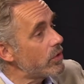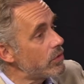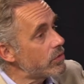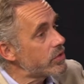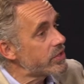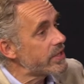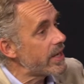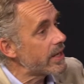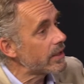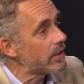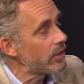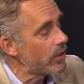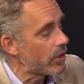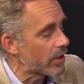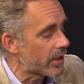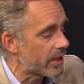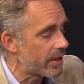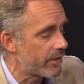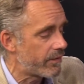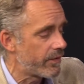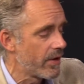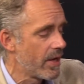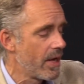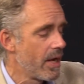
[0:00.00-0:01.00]
know, you said,
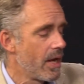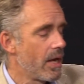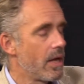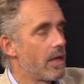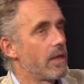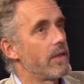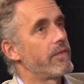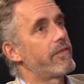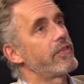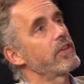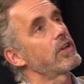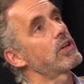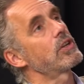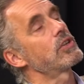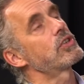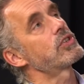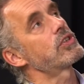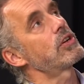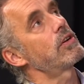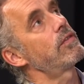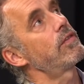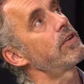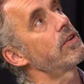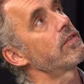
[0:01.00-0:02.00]
look, if if the
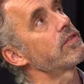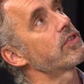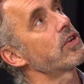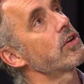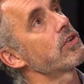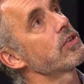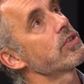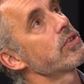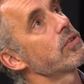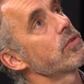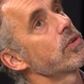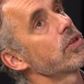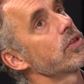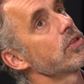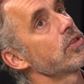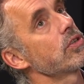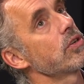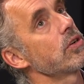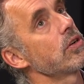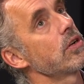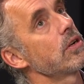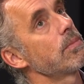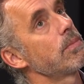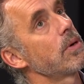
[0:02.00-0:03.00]
conservatives are so
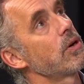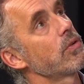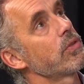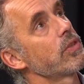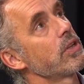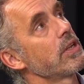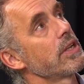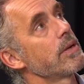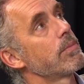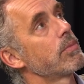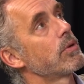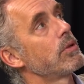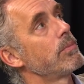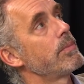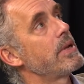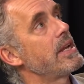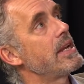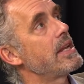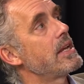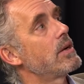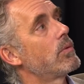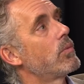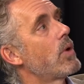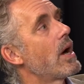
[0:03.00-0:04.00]
concerned about the liberal
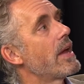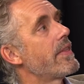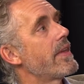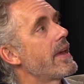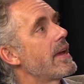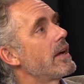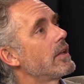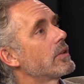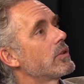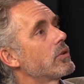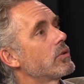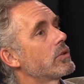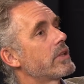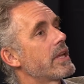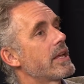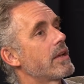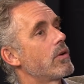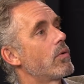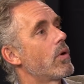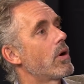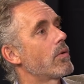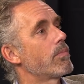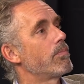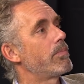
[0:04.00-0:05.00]
media, why the hell don't they
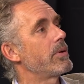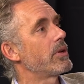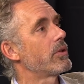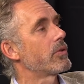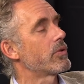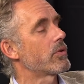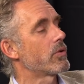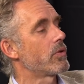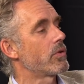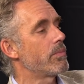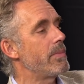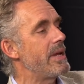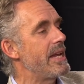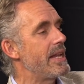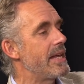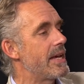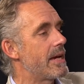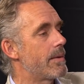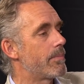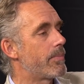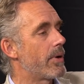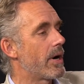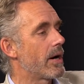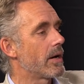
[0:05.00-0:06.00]
go out and build their own
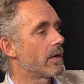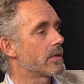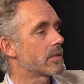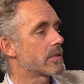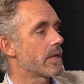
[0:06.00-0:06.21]
media empire?